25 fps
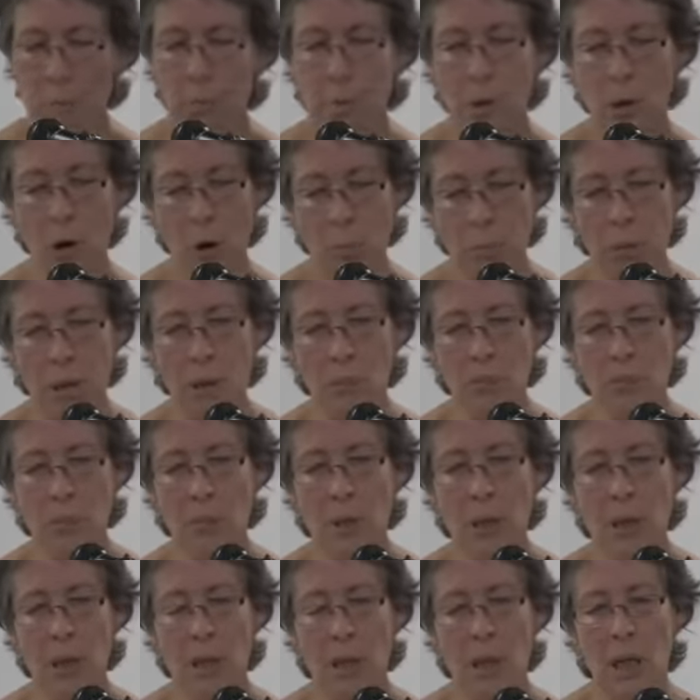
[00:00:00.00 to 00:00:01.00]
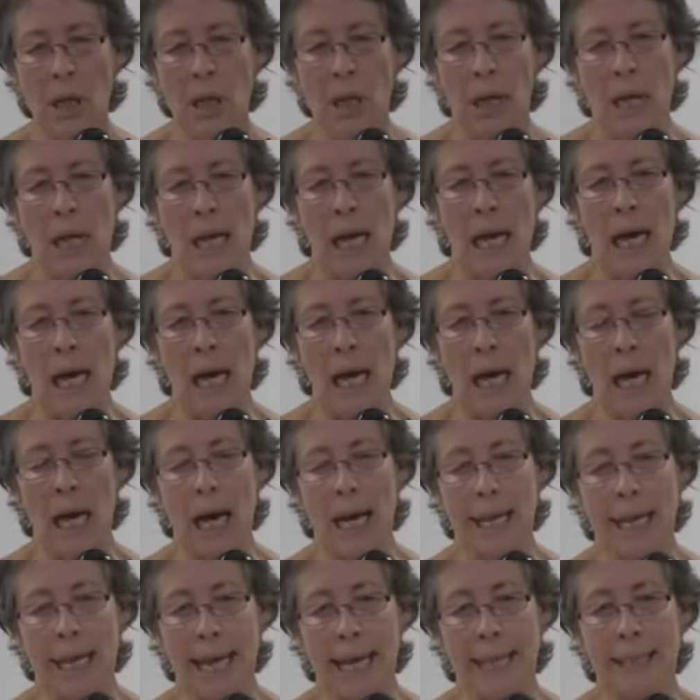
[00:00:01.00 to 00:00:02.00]
the problem
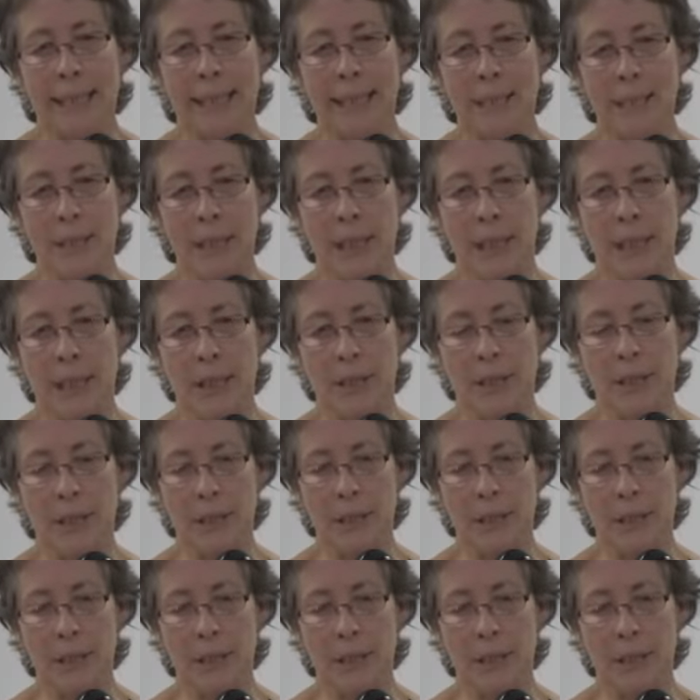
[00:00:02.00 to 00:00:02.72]
I guess the